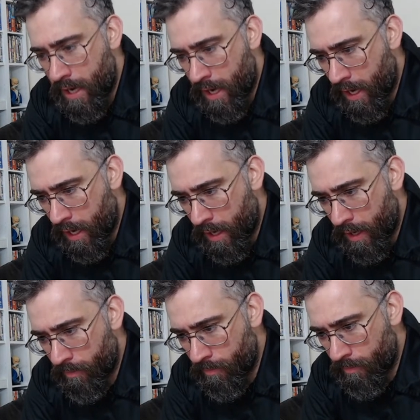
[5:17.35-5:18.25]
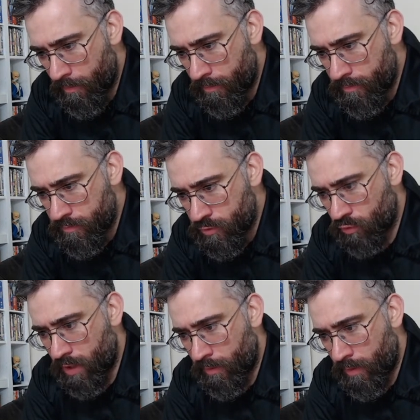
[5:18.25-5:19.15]
Saw
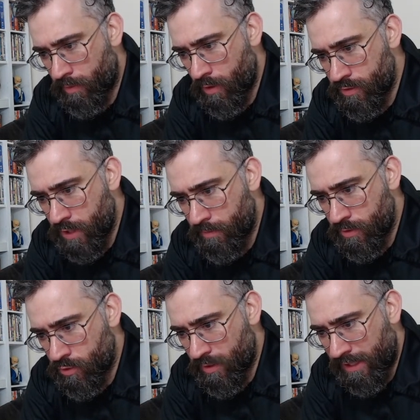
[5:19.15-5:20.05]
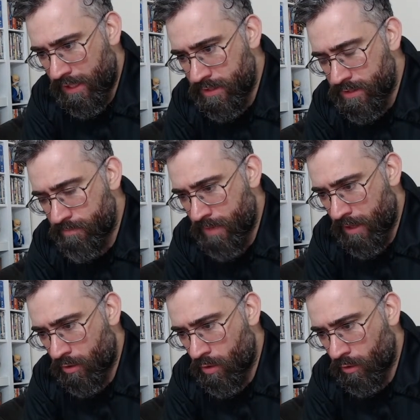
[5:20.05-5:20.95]
Nightwing prototype at Toy King's in
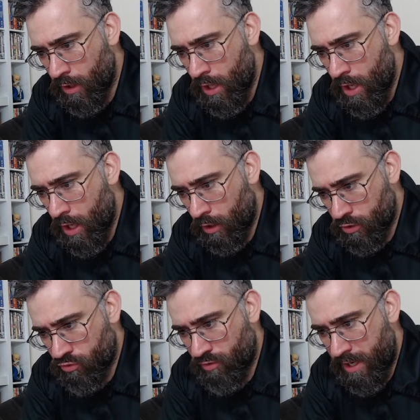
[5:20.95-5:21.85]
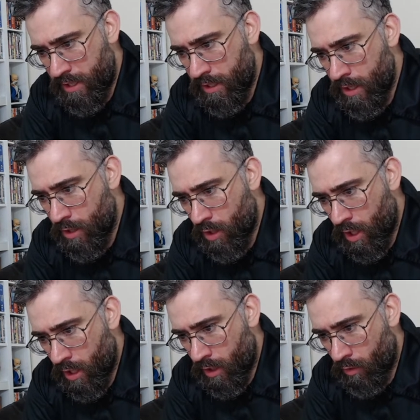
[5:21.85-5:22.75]
Bangkok. It looks great.
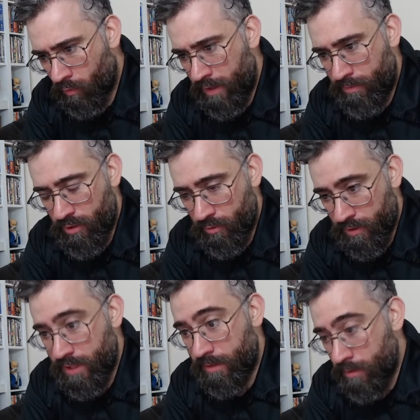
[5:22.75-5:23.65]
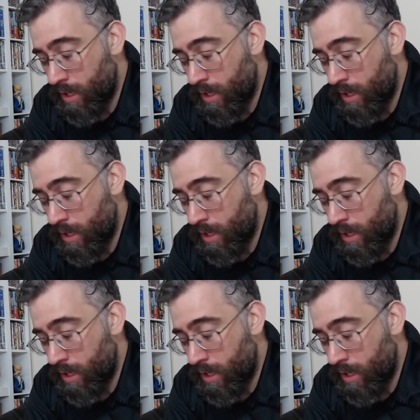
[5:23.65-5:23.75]
Already pre-ordered it.